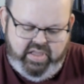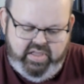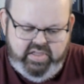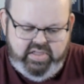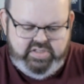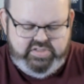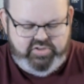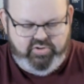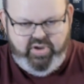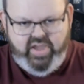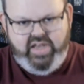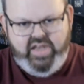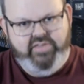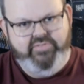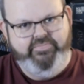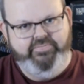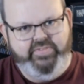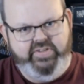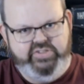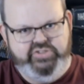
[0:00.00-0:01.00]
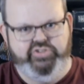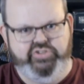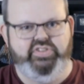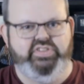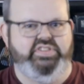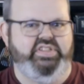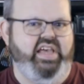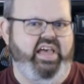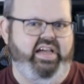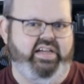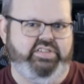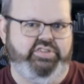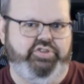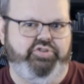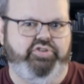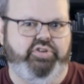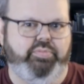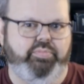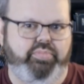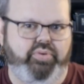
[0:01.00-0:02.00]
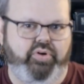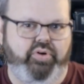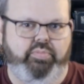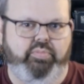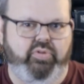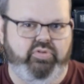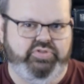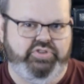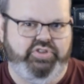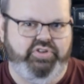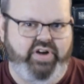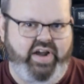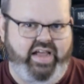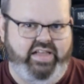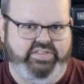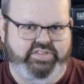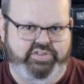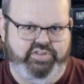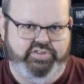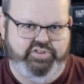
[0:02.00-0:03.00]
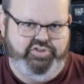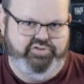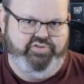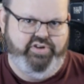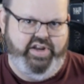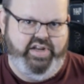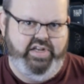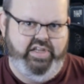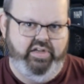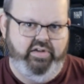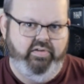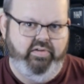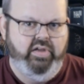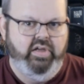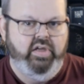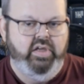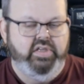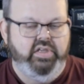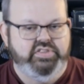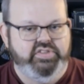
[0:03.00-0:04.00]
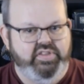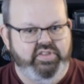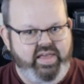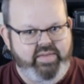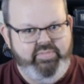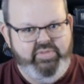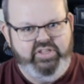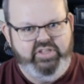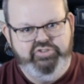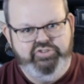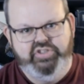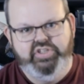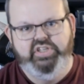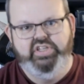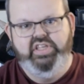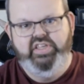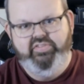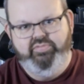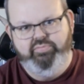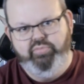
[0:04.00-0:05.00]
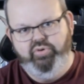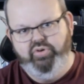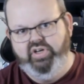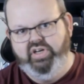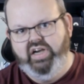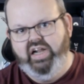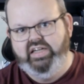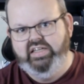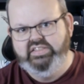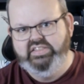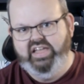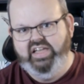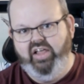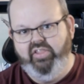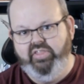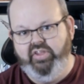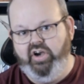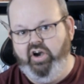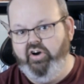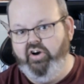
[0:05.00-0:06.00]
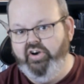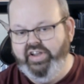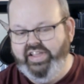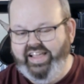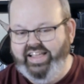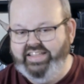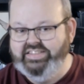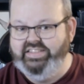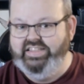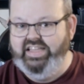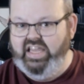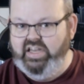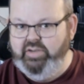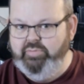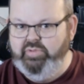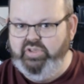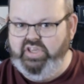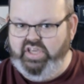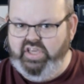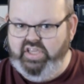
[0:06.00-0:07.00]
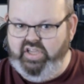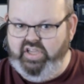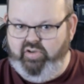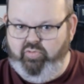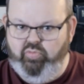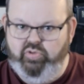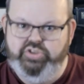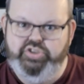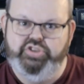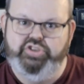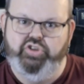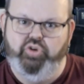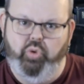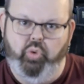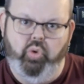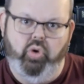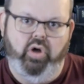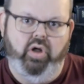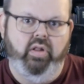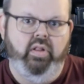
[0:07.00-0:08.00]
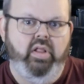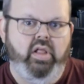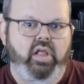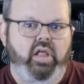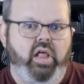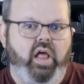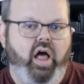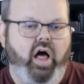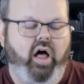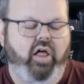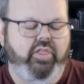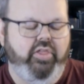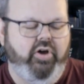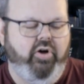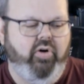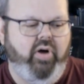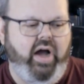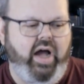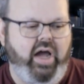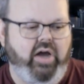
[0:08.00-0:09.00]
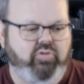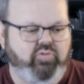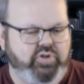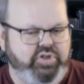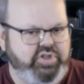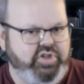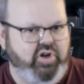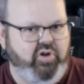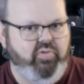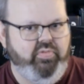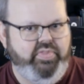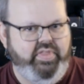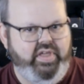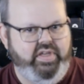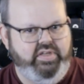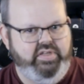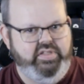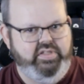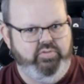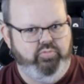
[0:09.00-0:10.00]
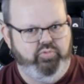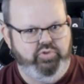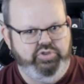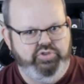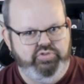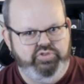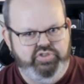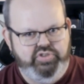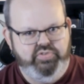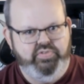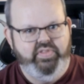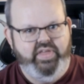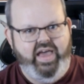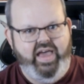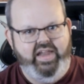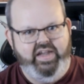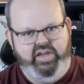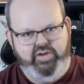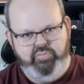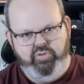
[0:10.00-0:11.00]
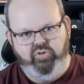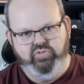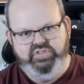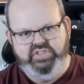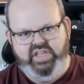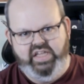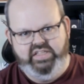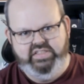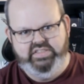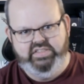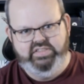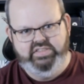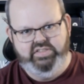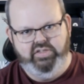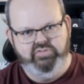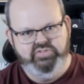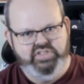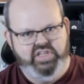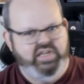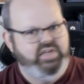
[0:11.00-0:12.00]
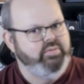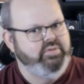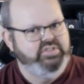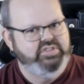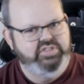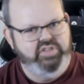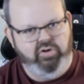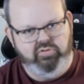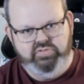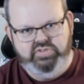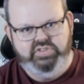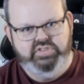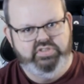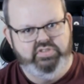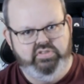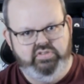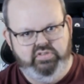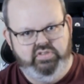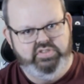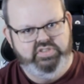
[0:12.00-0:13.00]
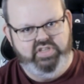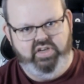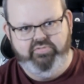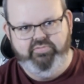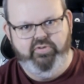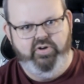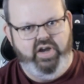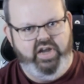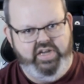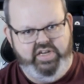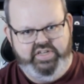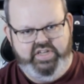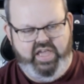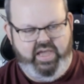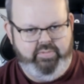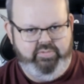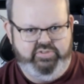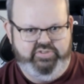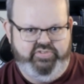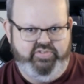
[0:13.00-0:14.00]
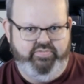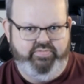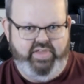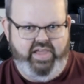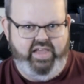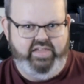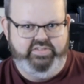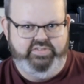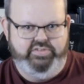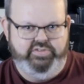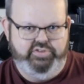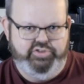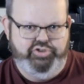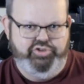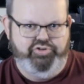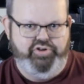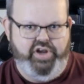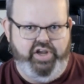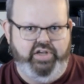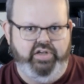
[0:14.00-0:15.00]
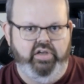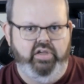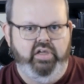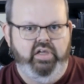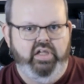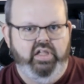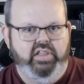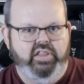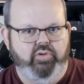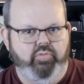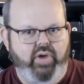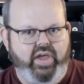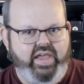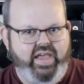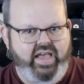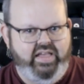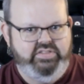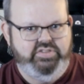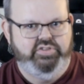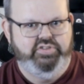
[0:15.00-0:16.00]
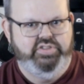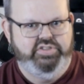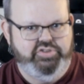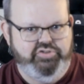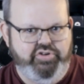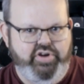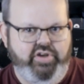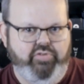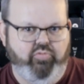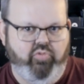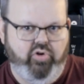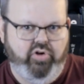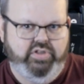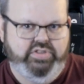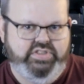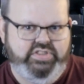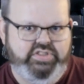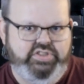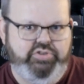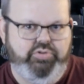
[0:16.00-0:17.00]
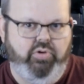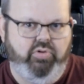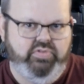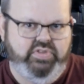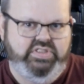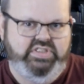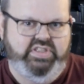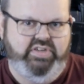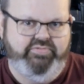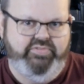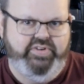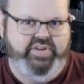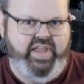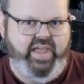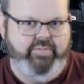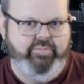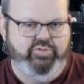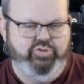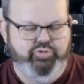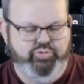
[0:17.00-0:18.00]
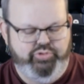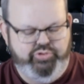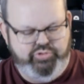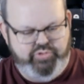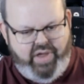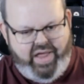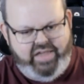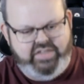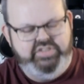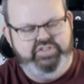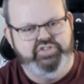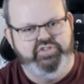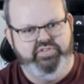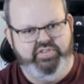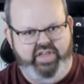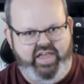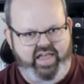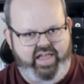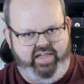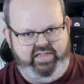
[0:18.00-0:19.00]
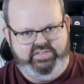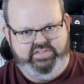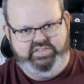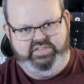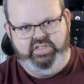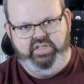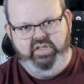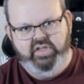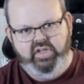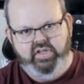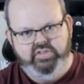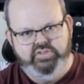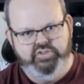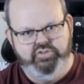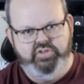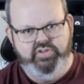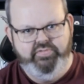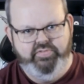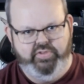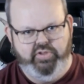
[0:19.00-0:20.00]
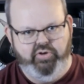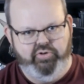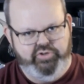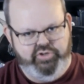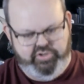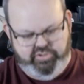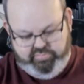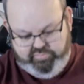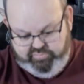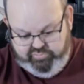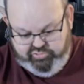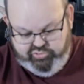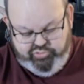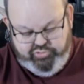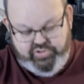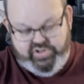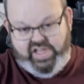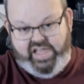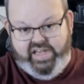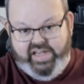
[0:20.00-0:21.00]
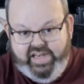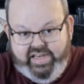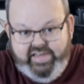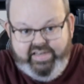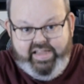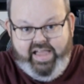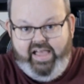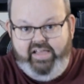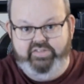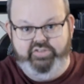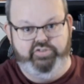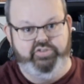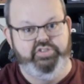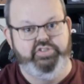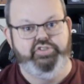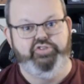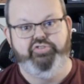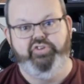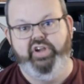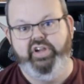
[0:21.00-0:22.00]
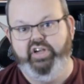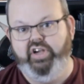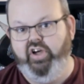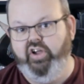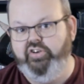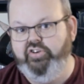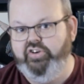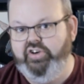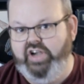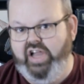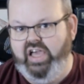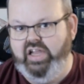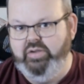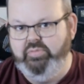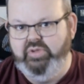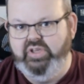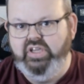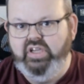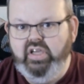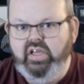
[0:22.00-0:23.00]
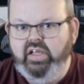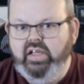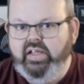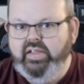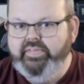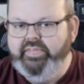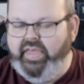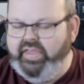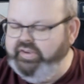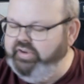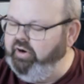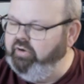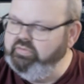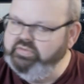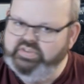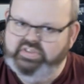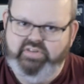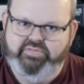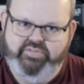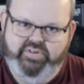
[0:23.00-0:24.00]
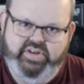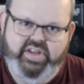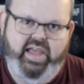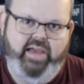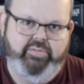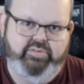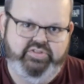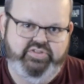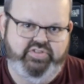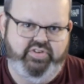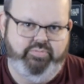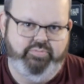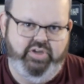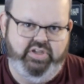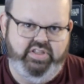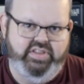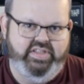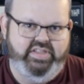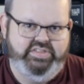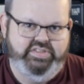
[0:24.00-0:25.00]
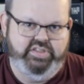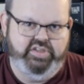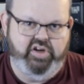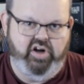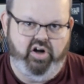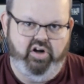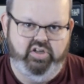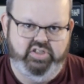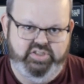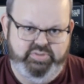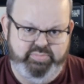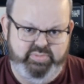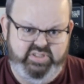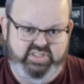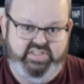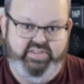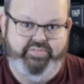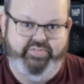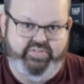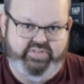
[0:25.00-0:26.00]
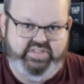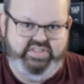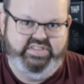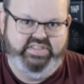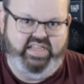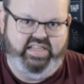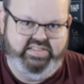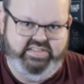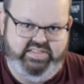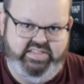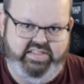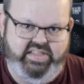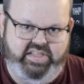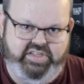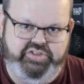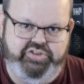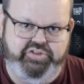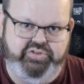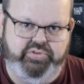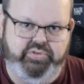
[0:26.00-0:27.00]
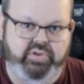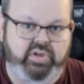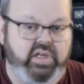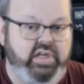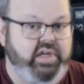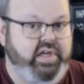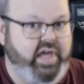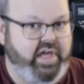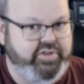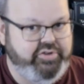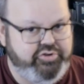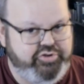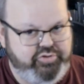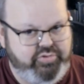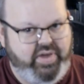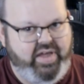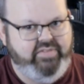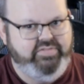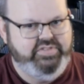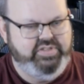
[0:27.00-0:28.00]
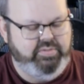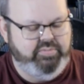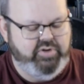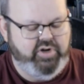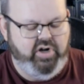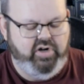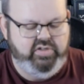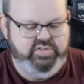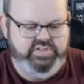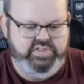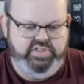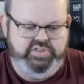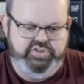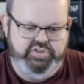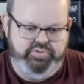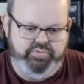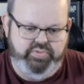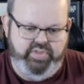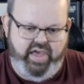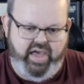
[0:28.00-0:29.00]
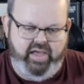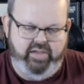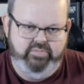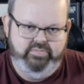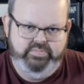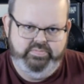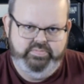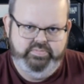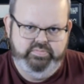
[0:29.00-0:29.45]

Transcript: So any featureless hex, you can put most of your hazardous terrain in. So that means you can even put it on a tile that already has an enemy in it, which is cool. Although I would note that when you do that, in most cases, those enemies don't suffer any damage from the hazardous terrain. The way hazardous terrain works is you only suffer damage when you enter the hex. So even though you're creating hazardous terrain under an enemy, they don't suffer damage from it unless the card specifically says that they do. And you do have some cards that do that.